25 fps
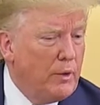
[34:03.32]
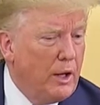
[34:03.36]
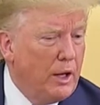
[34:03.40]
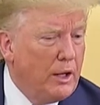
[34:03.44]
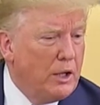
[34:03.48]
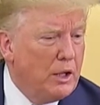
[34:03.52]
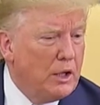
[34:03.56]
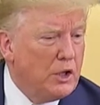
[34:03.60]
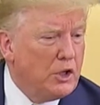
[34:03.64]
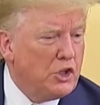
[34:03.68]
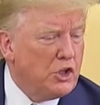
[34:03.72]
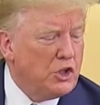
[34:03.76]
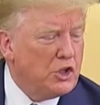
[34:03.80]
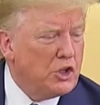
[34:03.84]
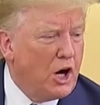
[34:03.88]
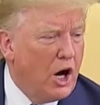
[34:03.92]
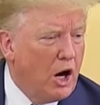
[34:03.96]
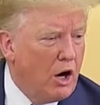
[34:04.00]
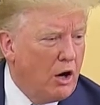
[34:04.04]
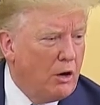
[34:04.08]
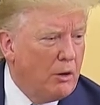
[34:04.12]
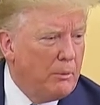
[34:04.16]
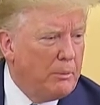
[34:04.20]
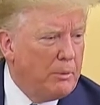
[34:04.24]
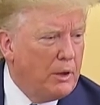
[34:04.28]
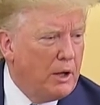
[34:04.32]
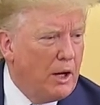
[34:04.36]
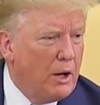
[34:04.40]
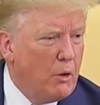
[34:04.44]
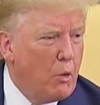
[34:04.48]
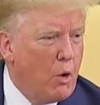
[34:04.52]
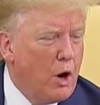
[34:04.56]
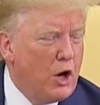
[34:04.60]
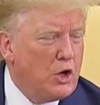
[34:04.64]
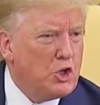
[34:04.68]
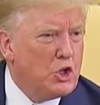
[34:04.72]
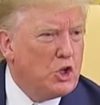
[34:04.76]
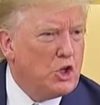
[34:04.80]
I think she's horrible. I
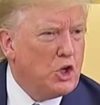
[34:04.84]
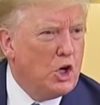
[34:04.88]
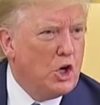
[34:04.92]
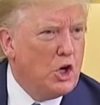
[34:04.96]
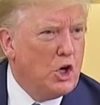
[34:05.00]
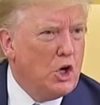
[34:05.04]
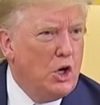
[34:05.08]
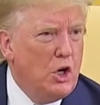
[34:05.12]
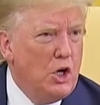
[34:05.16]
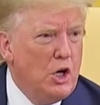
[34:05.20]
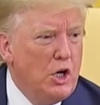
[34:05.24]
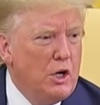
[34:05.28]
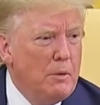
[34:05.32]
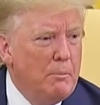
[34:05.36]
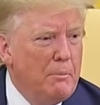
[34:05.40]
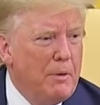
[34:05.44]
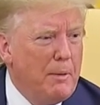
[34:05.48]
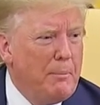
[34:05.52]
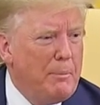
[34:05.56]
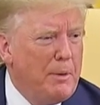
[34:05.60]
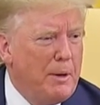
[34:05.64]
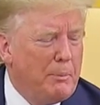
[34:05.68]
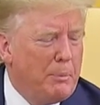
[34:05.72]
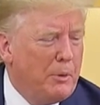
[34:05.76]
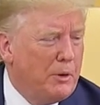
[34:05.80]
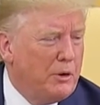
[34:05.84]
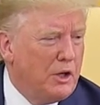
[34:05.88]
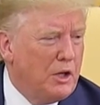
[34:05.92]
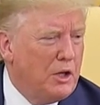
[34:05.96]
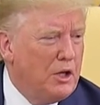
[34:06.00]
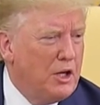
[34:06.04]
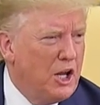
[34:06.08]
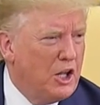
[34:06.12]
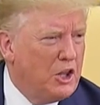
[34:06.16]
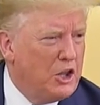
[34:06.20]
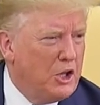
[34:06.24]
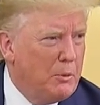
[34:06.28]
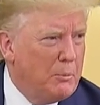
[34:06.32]
watched her. My people did
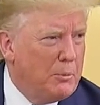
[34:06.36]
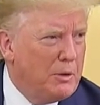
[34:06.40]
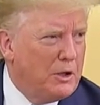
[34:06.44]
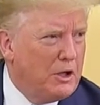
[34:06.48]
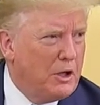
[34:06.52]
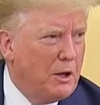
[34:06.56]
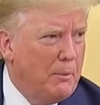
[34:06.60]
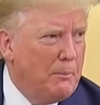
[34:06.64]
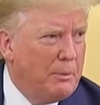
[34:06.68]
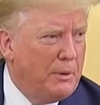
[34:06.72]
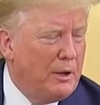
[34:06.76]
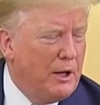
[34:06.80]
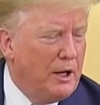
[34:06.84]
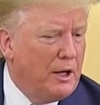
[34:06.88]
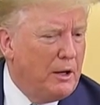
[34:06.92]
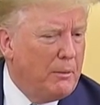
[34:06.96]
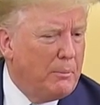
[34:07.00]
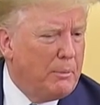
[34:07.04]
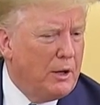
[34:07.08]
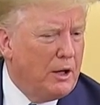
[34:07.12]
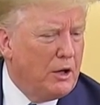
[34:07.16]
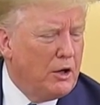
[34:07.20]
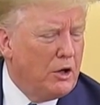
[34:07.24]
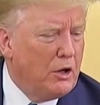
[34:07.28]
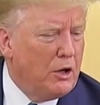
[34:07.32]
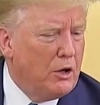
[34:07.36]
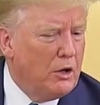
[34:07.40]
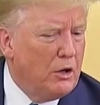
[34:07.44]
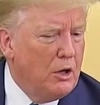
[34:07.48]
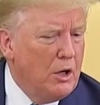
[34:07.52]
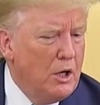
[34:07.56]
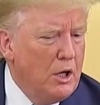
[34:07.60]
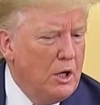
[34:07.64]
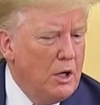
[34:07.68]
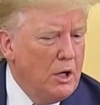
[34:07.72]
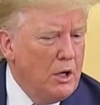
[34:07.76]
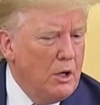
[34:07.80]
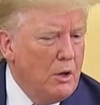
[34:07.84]
nothing but complain about her
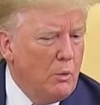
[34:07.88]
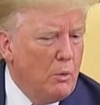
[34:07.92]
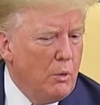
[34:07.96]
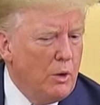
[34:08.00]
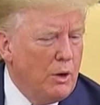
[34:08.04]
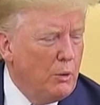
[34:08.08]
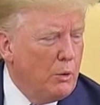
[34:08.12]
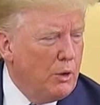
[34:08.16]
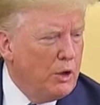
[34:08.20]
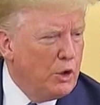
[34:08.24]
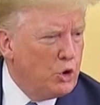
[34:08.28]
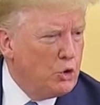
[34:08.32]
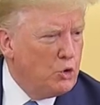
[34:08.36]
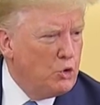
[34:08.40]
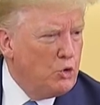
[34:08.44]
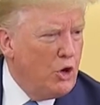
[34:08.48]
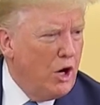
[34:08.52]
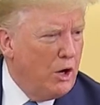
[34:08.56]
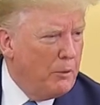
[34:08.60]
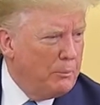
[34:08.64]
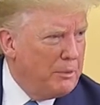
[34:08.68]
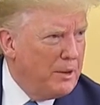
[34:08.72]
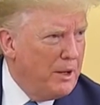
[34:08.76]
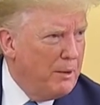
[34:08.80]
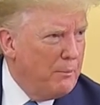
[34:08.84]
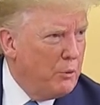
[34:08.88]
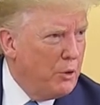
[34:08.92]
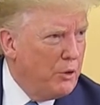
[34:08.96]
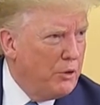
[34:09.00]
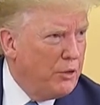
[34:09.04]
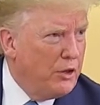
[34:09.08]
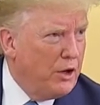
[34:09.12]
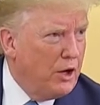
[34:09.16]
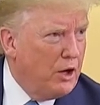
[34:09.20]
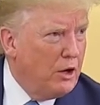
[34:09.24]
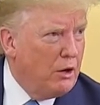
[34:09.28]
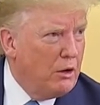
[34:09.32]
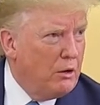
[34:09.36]
when we helped them with
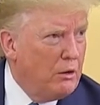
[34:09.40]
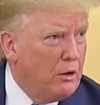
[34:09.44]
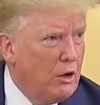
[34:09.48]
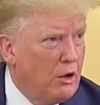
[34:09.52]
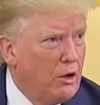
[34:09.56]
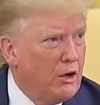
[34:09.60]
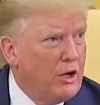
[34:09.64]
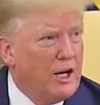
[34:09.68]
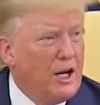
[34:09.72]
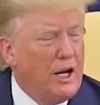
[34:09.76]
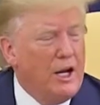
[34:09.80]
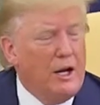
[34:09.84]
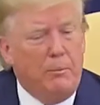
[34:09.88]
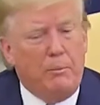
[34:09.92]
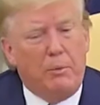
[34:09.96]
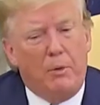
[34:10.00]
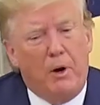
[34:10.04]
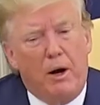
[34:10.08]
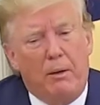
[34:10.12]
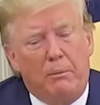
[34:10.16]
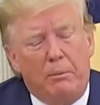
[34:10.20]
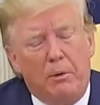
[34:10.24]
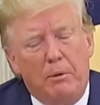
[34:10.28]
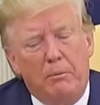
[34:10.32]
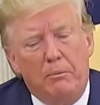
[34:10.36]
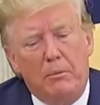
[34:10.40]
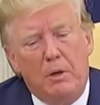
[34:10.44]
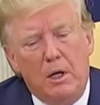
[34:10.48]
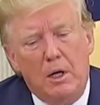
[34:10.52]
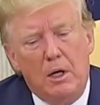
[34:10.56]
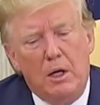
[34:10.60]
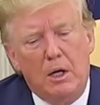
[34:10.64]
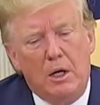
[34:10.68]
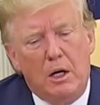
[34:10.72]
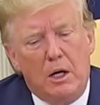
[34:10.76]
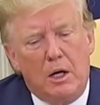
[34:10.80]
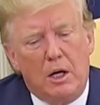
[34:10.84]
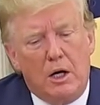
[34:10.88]
their hurricane problem.
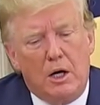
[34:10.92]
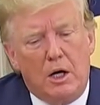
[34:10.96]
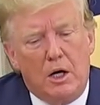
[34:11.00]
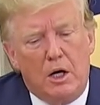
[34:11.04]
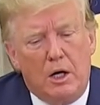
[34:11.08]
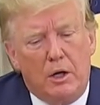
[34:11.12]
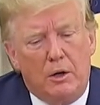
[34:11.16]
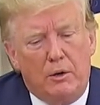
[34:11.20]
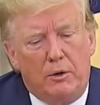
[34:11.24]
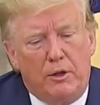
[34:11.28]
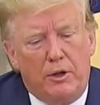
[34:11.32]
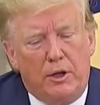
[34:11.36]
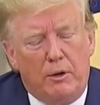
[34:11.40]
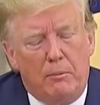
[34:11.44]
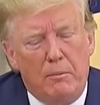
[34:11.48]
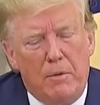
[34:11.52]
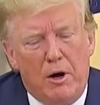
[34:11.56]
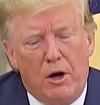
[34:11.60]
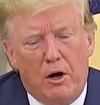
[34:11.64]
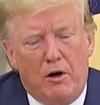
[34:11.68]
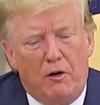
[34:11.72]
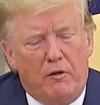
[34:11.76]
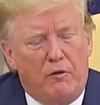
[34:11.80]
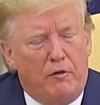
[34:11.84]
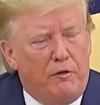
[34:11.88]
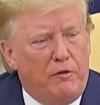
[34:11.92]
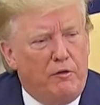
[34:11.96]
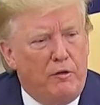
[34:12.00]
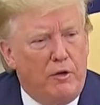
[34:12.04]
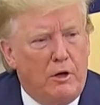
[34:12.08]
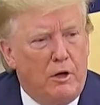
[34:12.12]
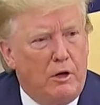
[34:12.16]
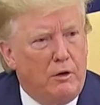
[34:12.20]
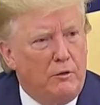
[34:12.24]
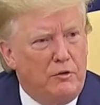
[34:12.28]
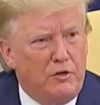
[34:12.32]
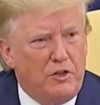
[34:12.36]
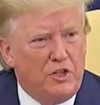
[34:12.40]
Uh, the mayor of,
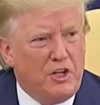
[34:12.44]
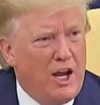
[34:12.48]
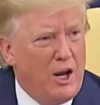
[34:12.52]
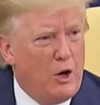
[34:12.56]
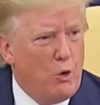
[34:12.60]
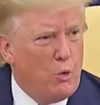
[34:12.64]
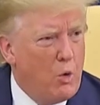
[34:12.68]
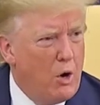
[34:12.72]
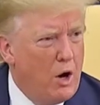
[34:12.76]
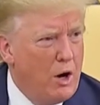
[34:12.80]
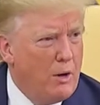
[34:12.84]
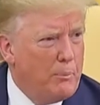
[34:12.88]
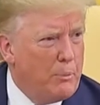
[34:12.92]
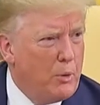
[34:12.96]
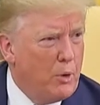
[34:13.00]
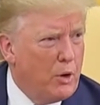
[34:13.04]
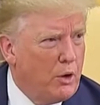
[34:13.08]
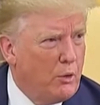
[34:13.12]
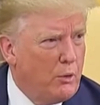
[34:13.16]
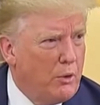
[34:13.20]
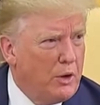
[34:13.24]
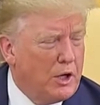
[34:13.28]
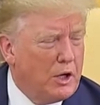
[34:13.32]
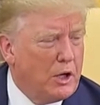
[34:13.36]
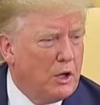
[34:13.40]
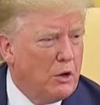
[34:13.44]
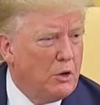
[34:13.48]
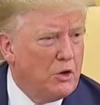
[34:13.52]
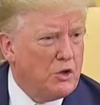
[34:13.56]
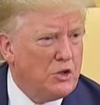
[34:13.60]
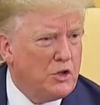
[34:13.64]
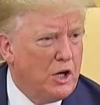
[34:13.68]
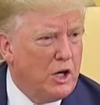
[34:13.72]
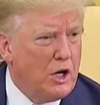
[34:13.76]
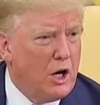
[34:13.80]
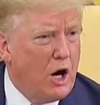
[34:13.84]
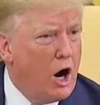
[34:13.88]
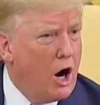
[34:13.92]
of San Juan, Puerto Rico,
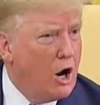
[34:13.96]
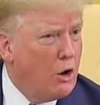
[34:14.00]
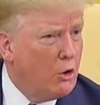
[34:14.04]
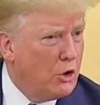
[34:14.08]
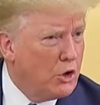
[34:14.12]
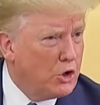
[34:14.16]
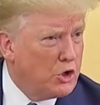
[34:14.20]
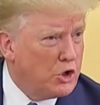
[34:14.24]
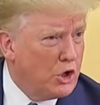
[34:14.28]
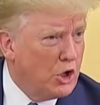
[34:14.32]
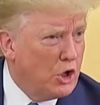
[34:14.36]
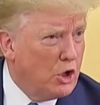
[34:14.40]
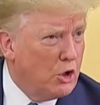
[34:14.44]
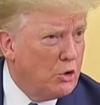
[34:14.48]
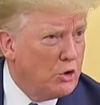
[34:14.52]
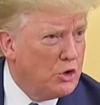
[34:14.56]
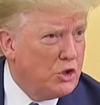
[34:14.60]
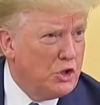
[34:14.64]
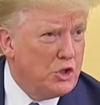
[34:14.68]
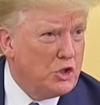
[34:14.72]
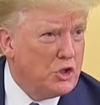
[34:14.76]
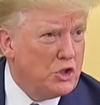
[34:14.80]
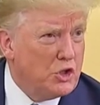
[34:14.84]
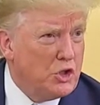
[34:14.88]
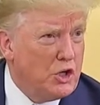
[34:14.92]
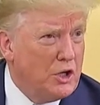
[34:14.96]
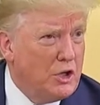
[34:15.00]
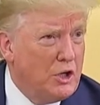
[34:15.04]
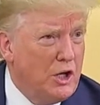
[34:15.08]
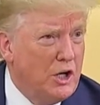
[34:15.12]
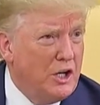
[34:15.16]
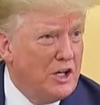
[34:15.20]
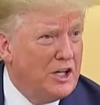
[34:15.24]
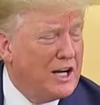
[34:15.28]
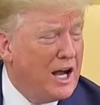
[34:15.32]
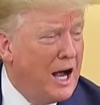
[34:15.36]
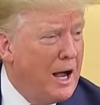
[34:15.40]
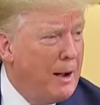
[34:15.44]
is a horror show. She's
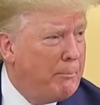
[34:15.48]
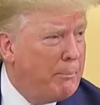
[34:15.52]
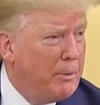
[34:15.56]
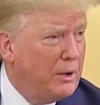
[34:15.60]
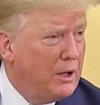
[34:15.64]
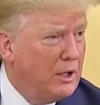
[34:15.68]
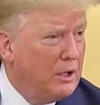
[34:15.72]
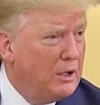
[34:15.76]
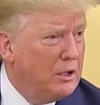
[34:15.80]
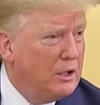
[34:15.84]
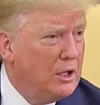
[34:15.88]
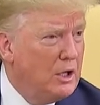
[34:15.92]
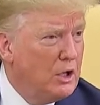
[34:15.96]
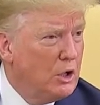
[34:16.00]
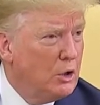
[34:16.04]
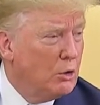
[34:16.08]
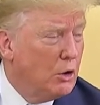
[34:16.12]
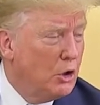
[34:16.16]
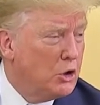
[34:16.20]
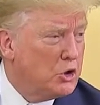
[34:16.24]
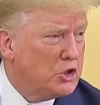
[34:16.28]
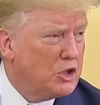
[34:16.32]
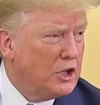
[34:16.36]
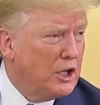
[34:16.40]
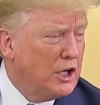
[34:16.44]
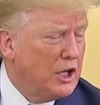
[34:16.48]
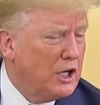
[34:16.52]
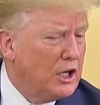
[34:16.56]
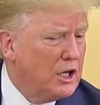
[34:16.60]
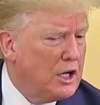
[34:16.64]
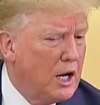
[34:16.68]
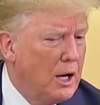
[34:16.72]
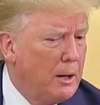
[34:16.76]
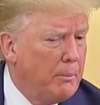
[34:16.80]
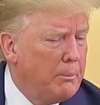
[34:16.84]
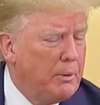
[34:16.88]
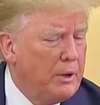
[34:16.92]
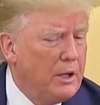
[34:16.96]
incompetent, grossly
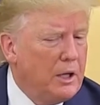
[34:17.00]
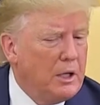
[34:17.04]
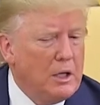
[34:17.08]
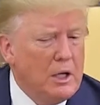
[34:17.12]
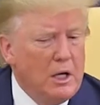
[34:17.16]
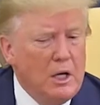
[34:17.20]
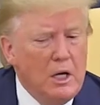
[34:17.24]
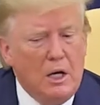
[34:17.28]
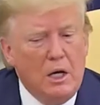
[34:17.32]
incompetent.